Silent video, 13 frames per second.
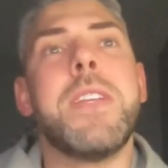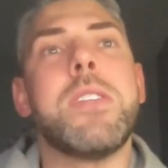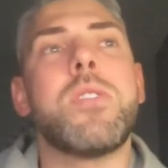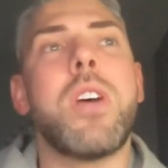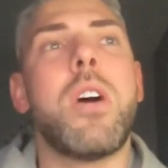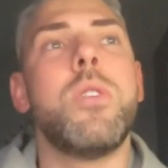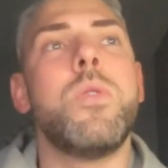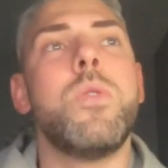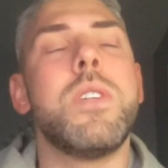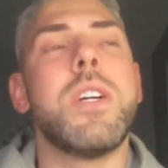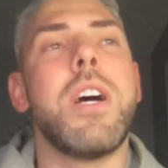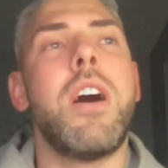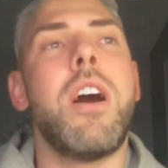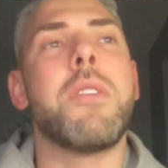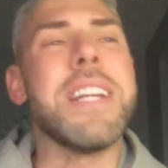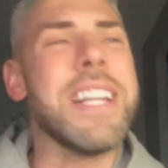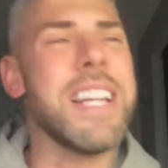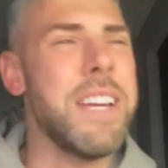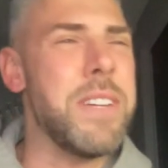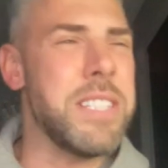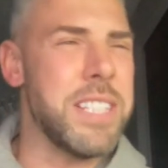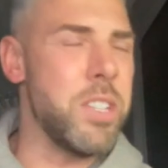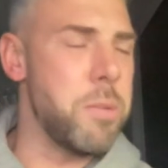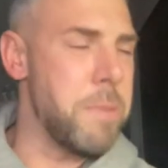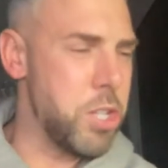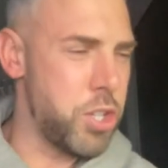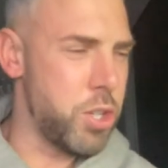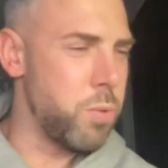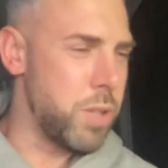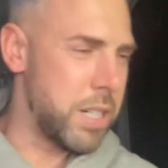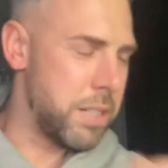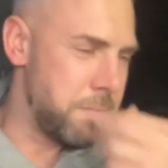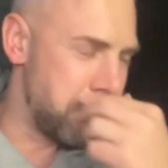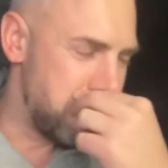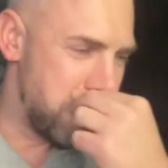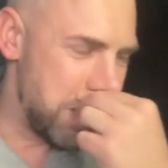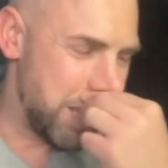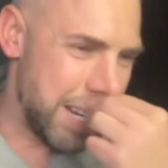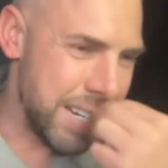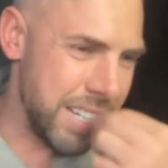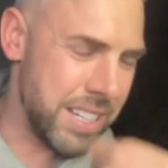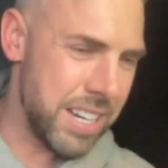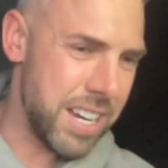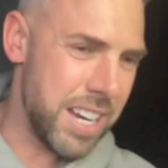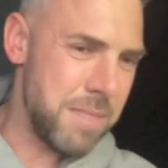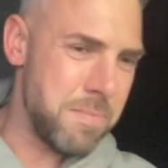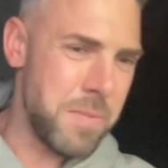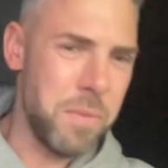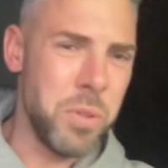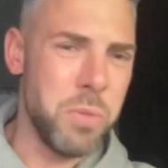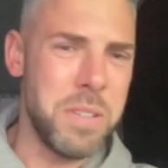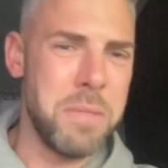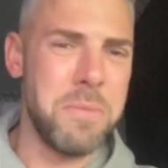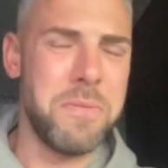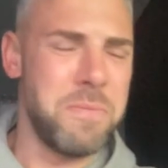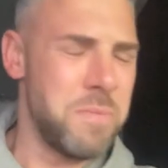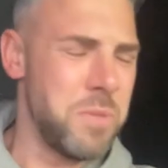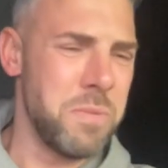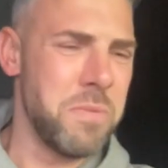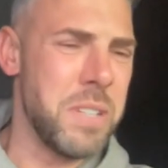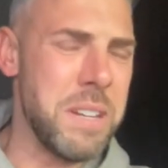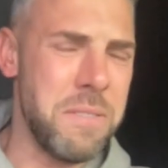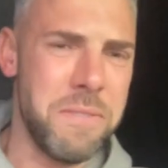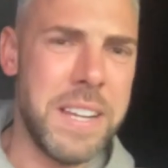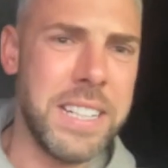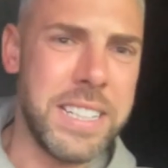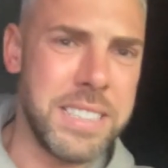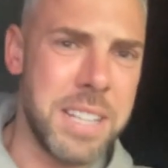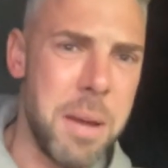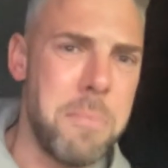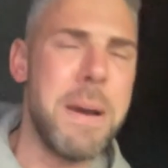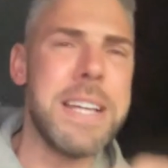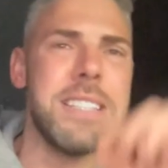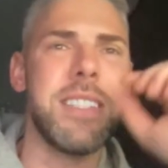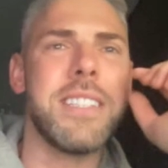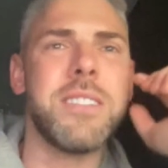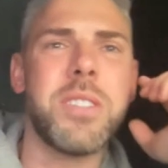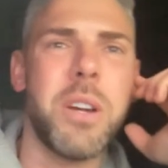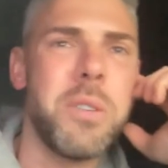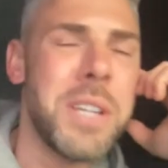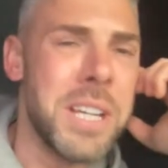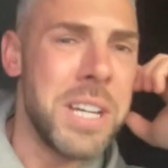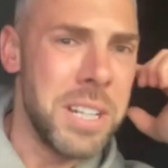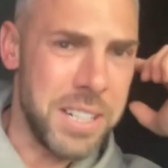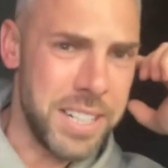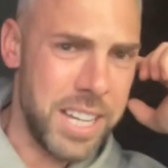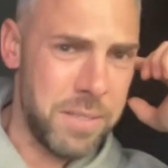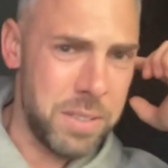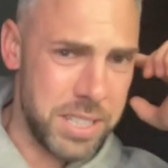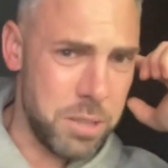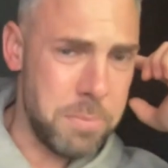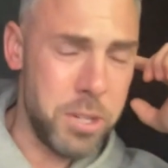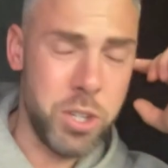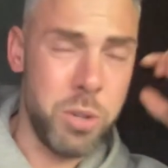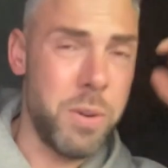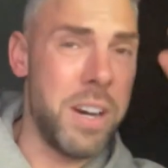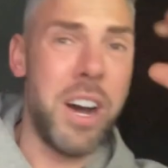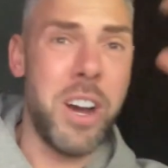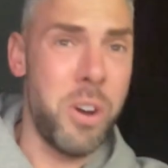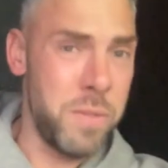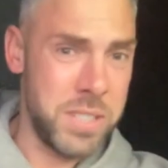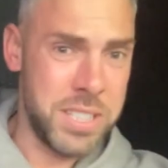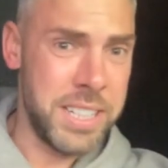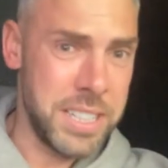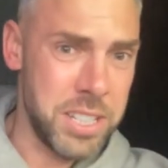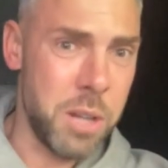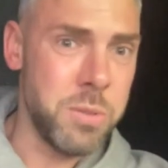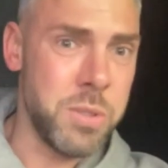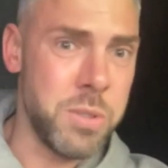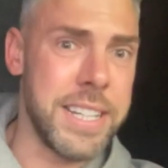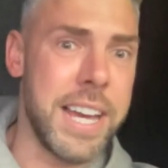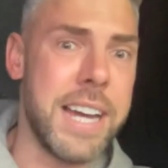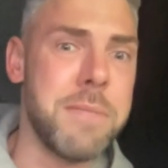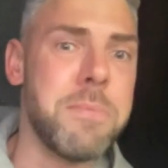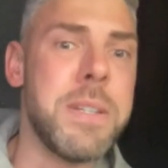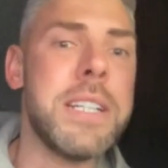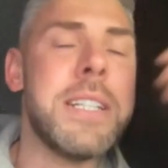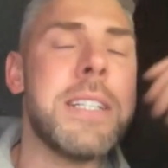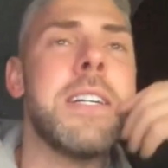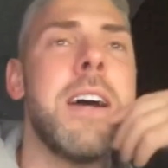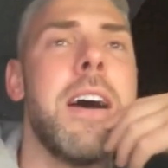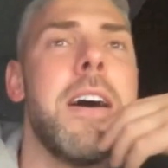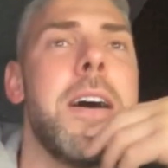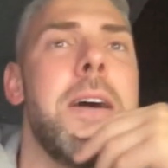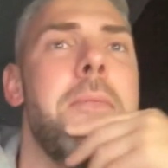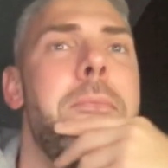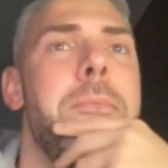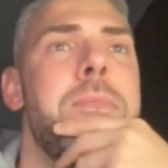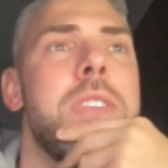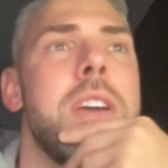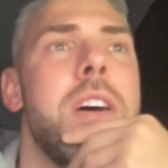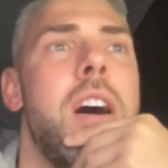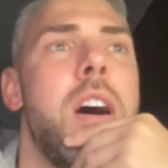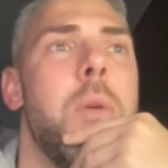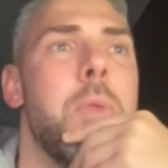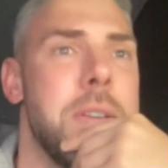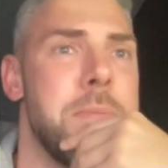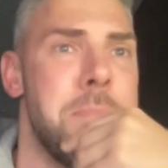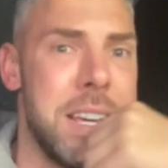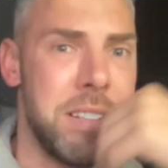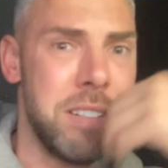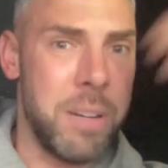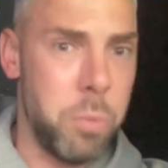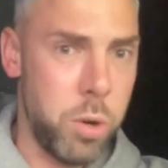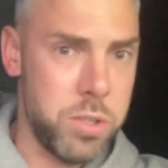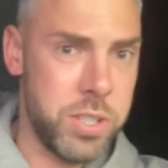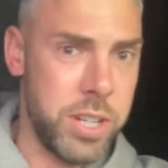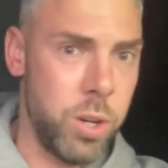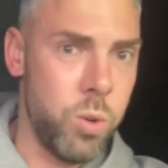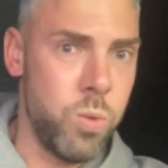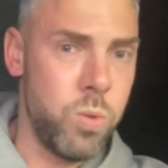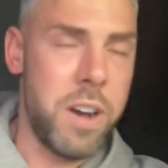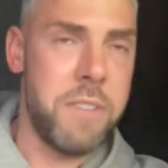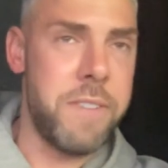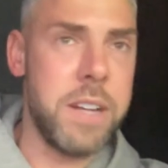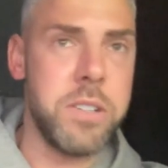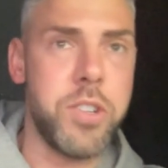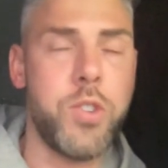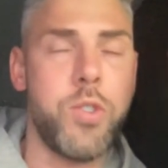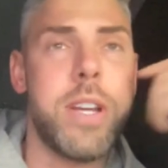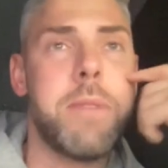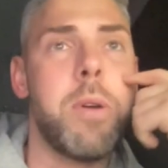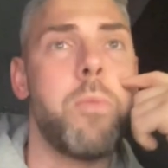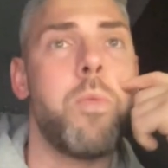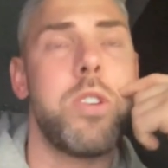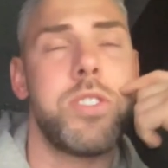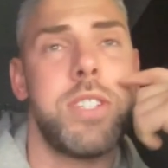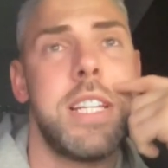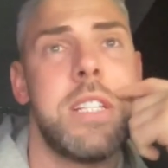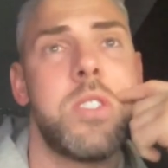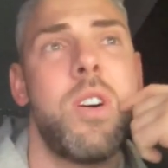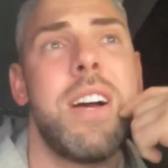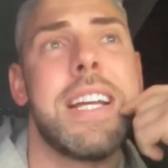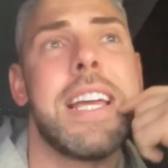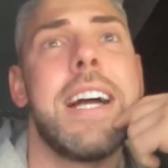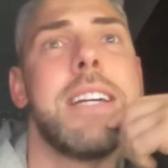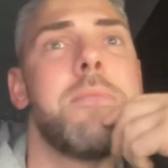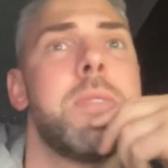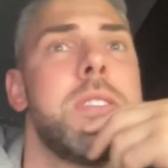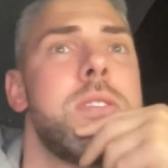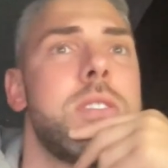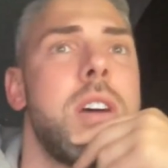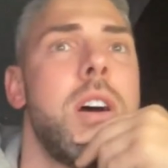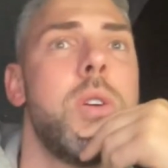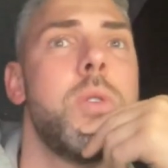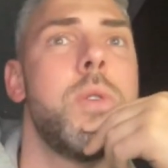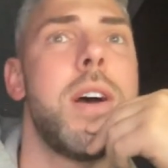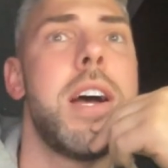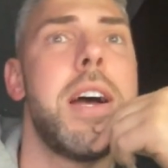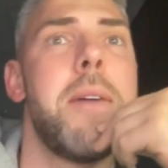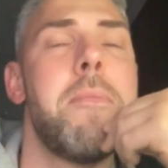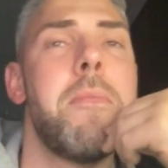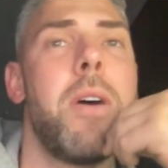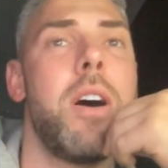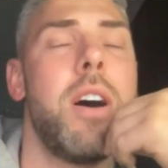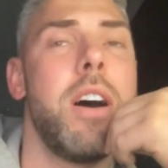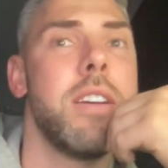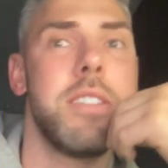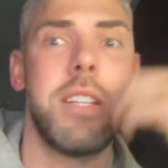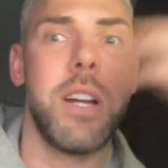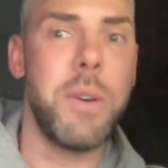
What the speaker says: So I'm going to keep this a little bit shorter today. I'm not really feeling amazing, so I'm going to keep this a little bit shorter. I obviously didn't go to the game. I will admit I've watched it all. I found a stream and watched the entire game, so I've